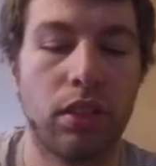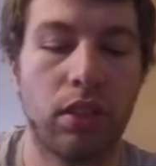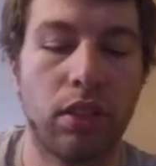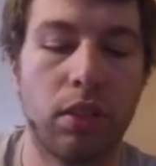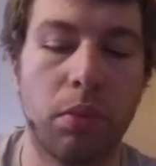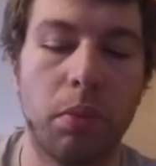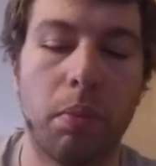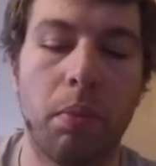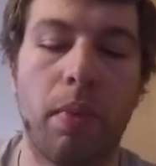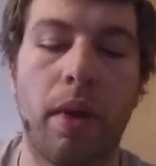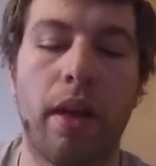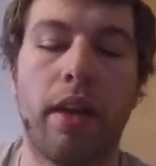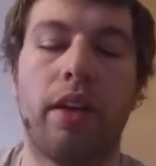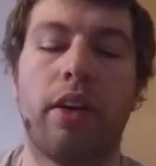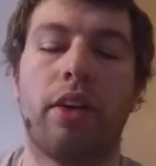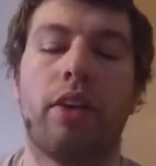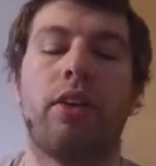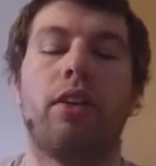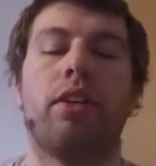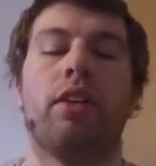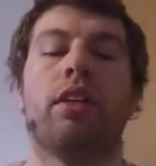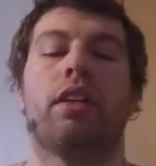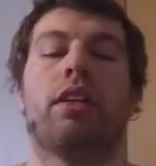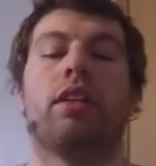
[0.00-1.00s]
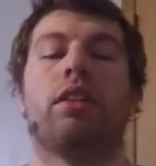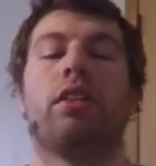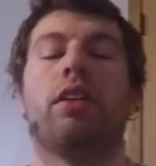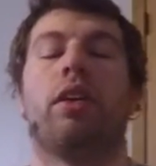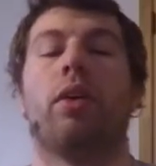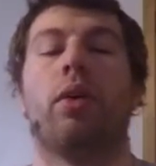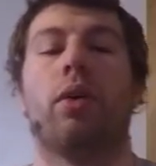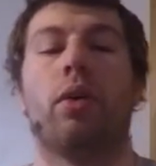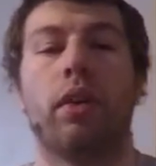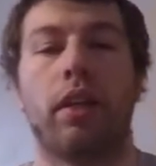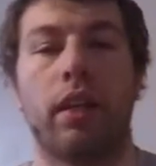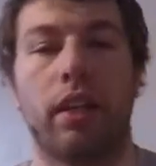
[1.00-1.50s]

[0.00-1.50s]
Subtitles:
might have heard it go.